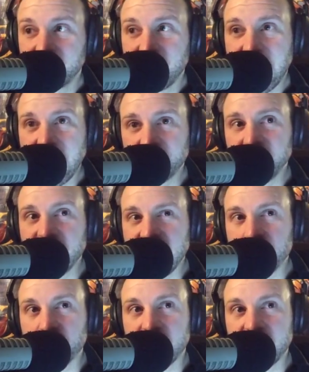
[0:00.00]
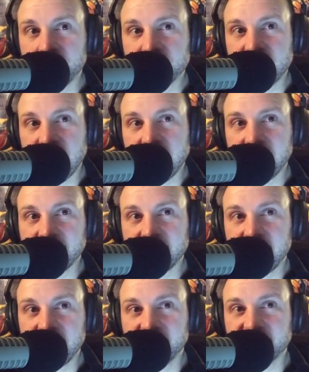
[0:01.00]
having Abraham die at
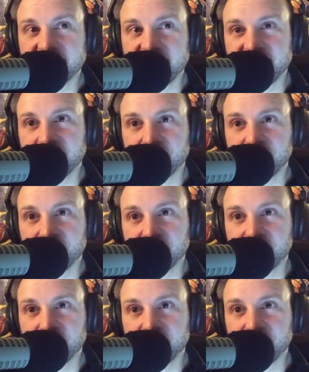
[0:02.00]
the end of the season